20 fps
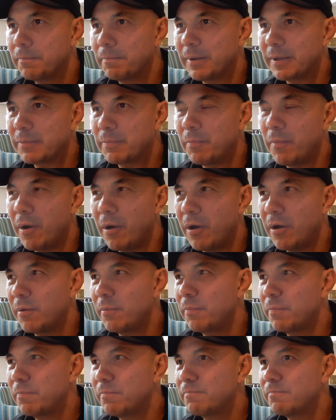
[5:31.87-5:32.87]
but my
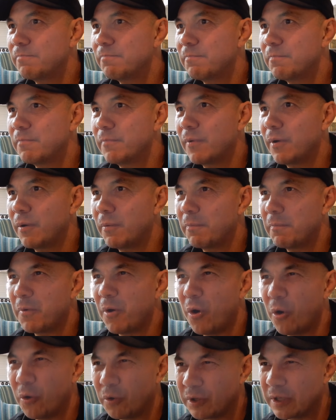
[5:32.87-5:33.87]

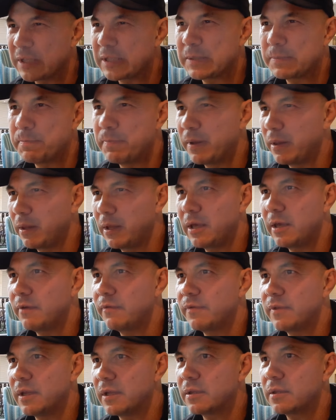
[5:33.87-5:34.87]
honest
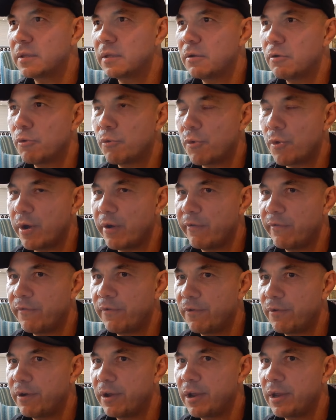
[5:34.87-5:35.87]
belief that
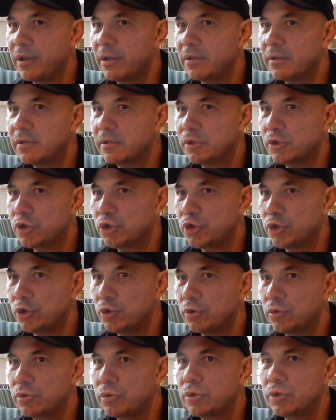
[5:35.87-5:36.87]
referee
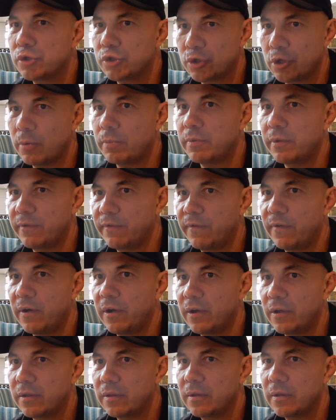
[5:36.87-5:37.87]
should stop the
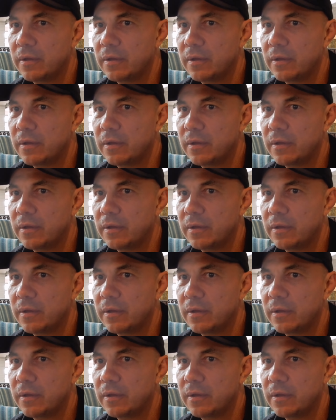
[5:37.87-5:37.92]
fight